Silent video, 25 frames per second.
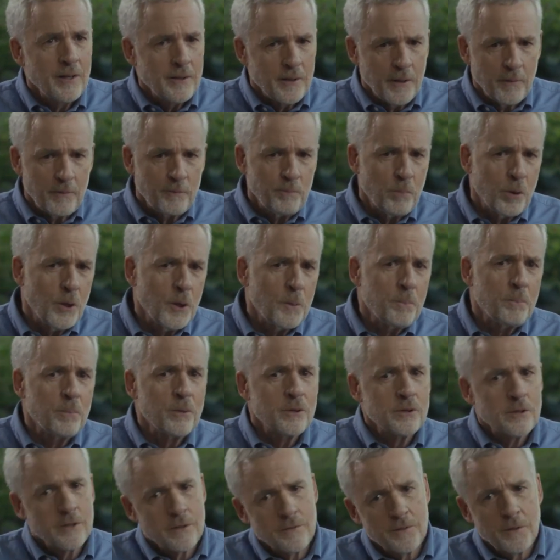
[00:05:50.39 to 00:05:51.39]
the
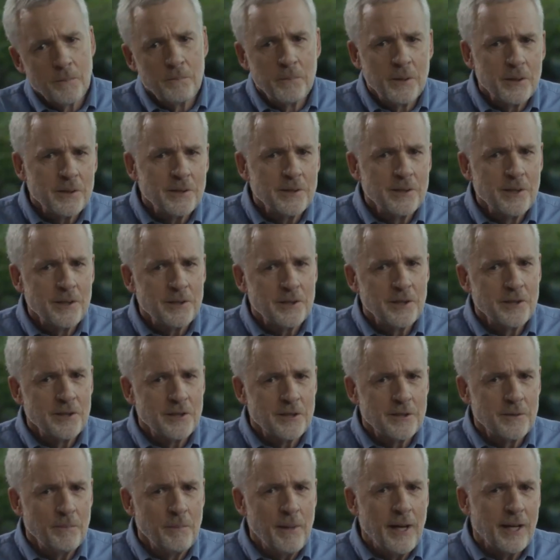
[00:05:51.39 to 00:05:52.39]
purpose of a business
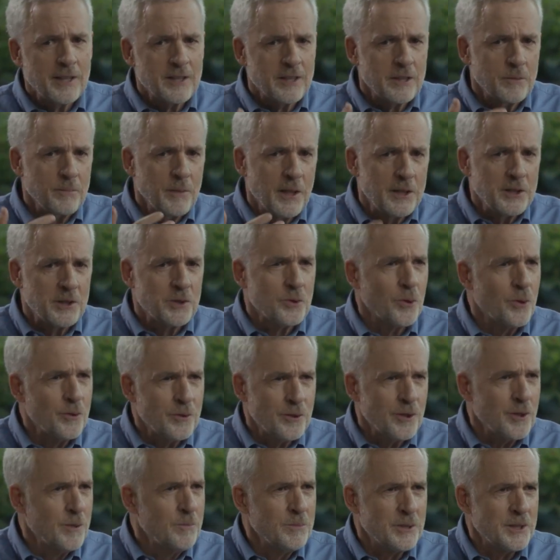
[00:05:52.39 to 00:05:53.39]
is to maximize
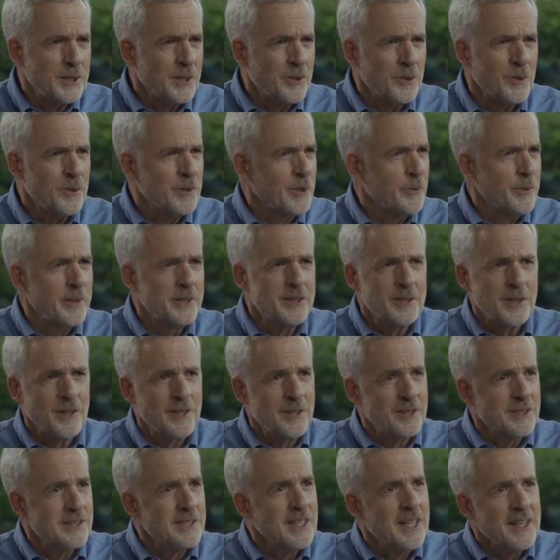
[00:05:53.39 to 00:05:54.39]
short-term shareholder
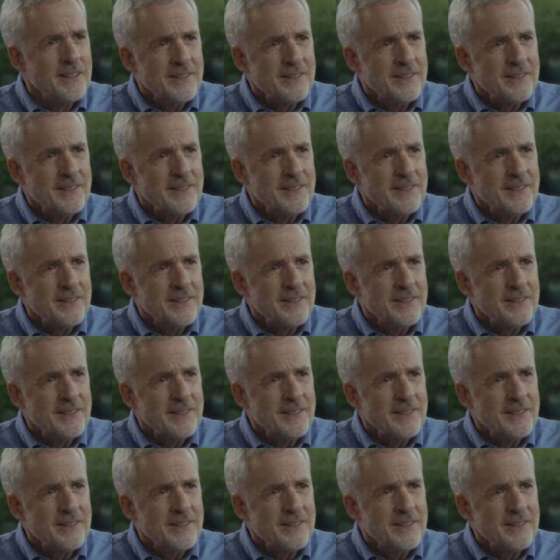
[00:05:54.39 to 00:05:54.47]
returns.